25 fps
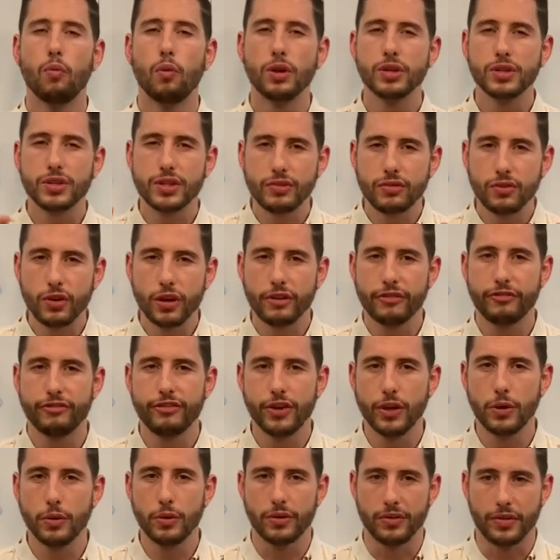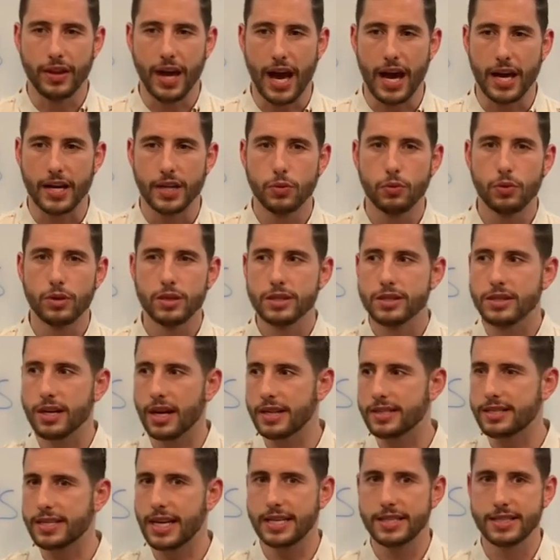once you've got a view on that, you want to
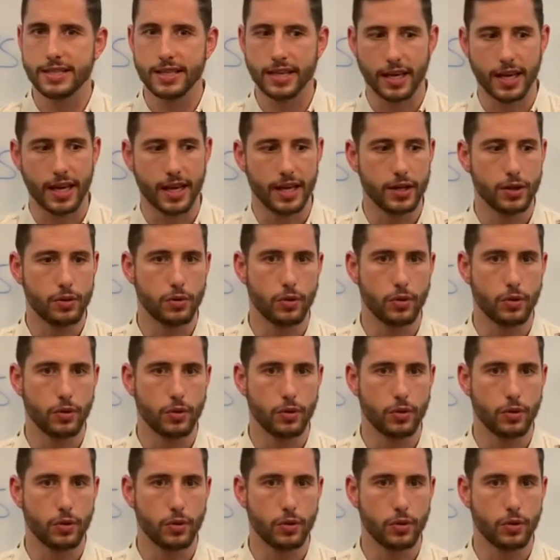start testing it.